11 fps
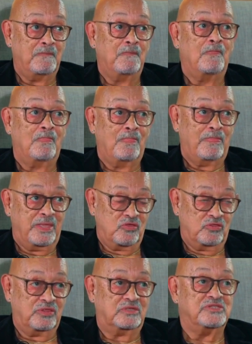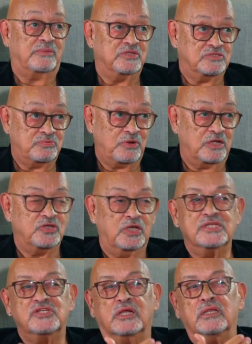Project. Youth Acceptance youth, Project.
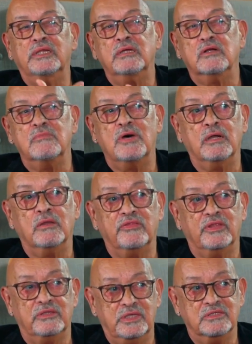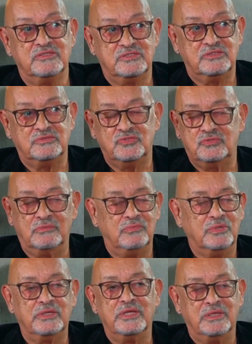Youth it's ex- a clinical model that is
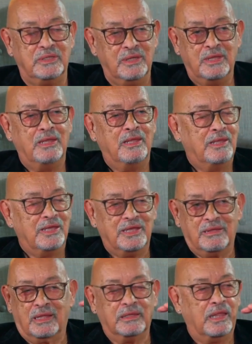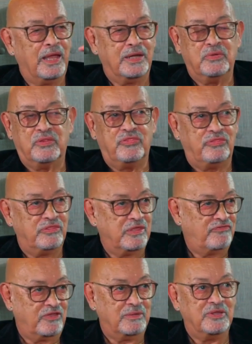really aligned with
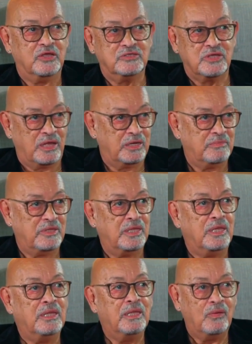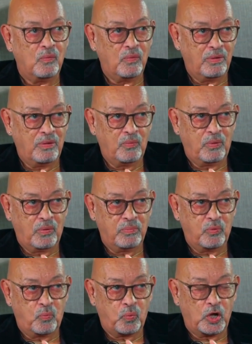the family autonomy. Yes, that's what I'm thinking.
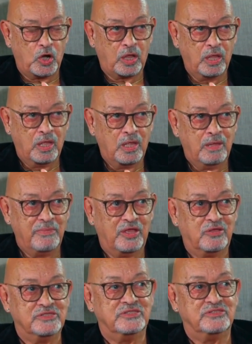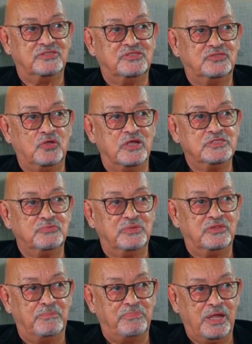That's what I'm hearing. Yeah. Because it starts
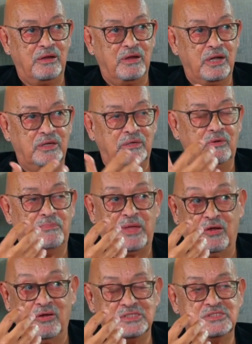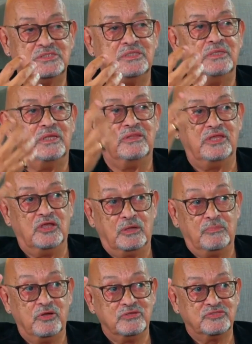with the parent or parents mm-hmm. and the
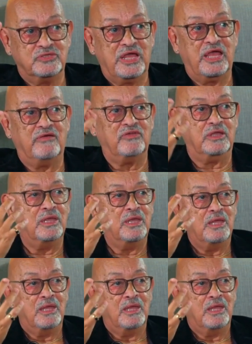young person having